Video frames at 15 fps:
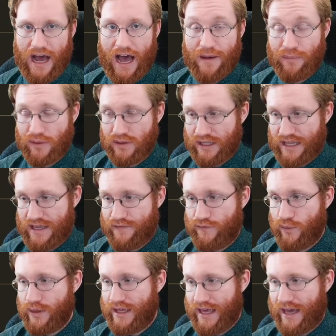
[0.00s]
I
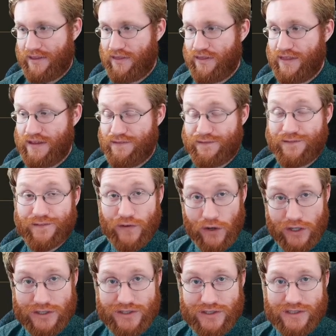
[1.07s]
believe we get the
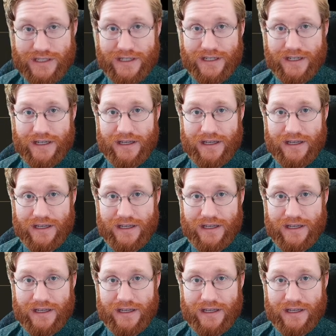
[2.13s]
first